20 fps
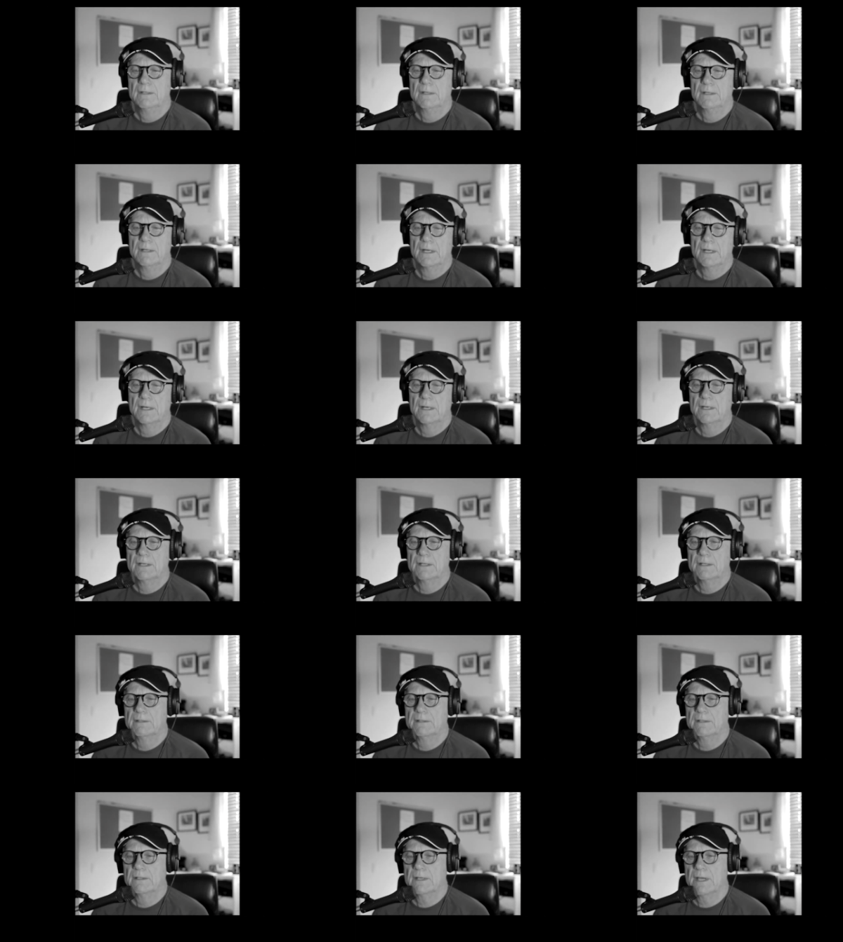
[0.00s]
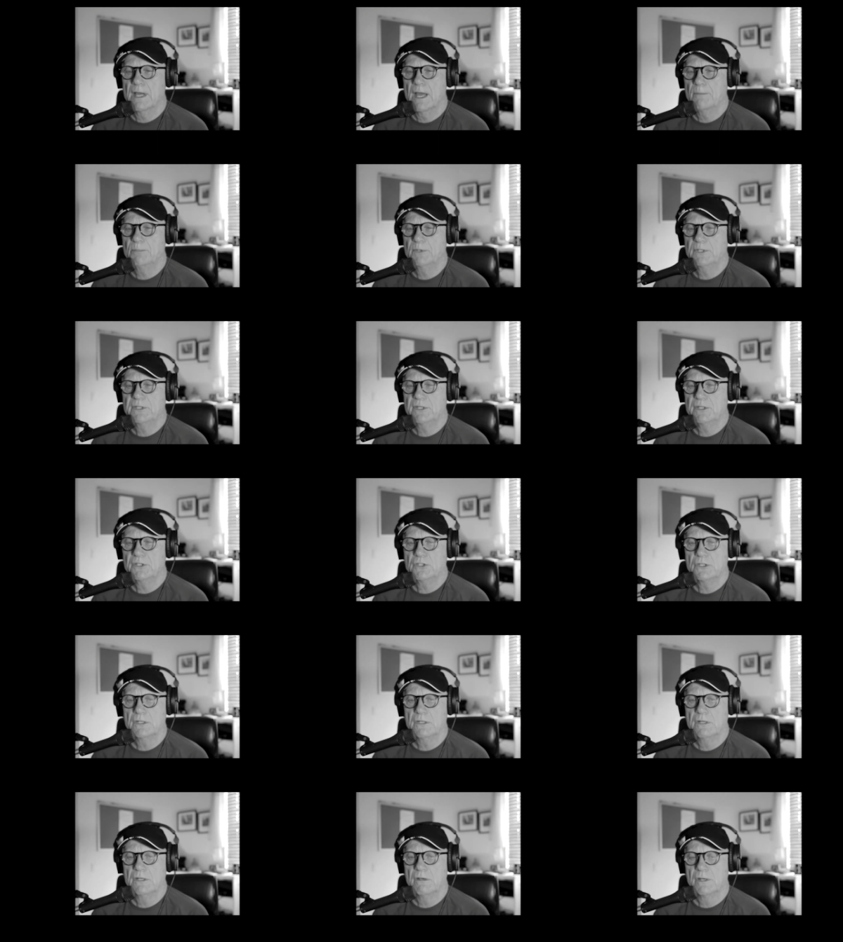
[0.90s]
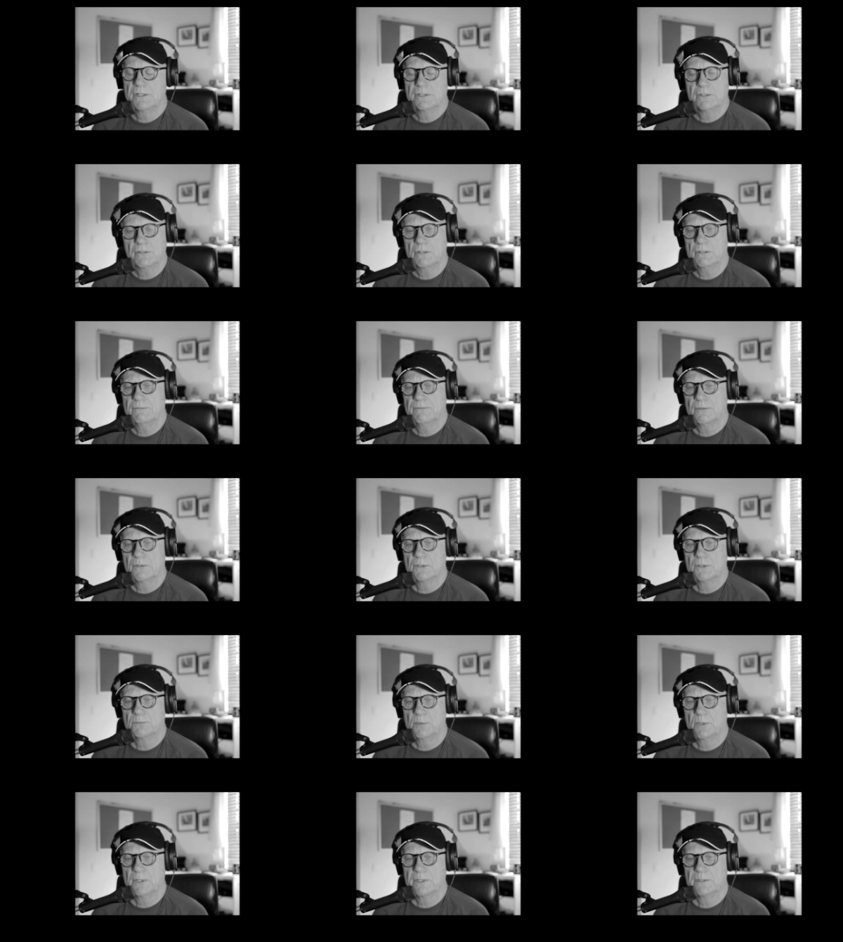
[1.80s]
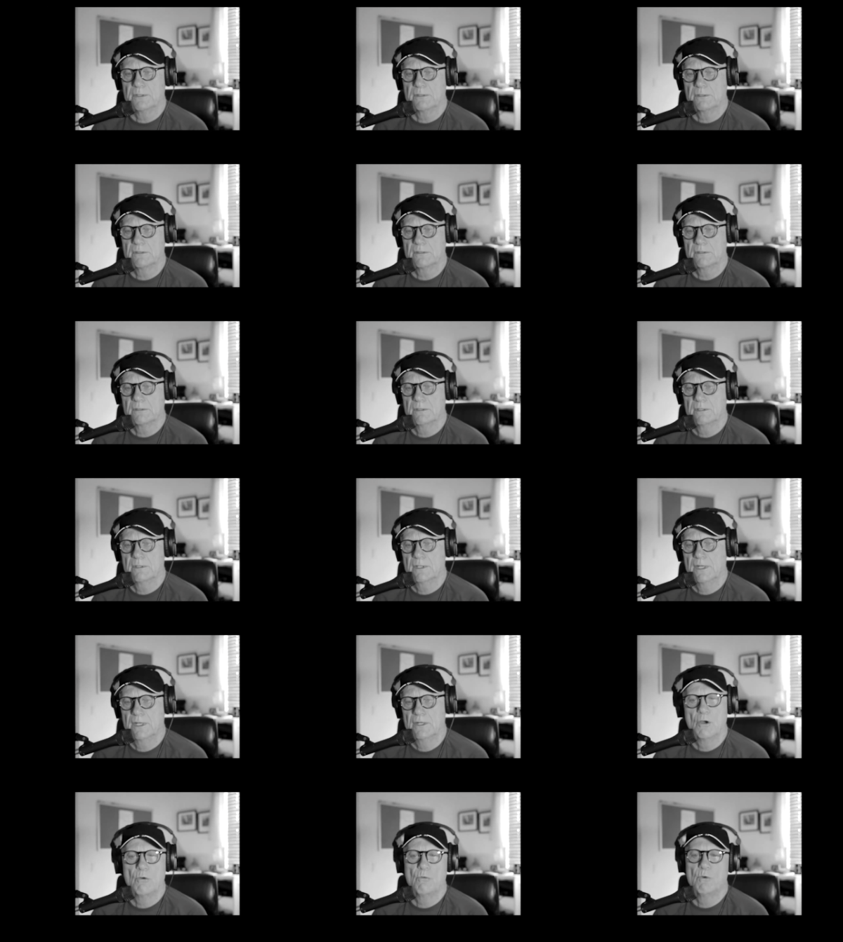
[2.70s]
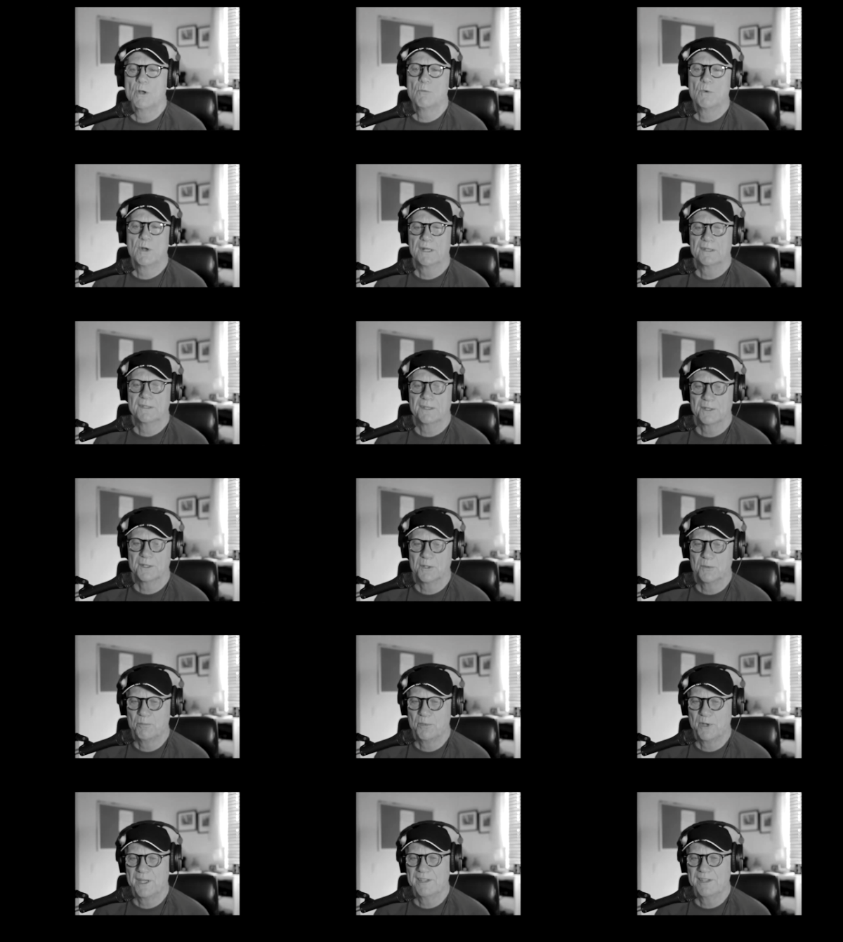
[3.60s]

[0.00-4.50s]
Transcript: uh, the competition, he always took first place, and no one wanted to compete.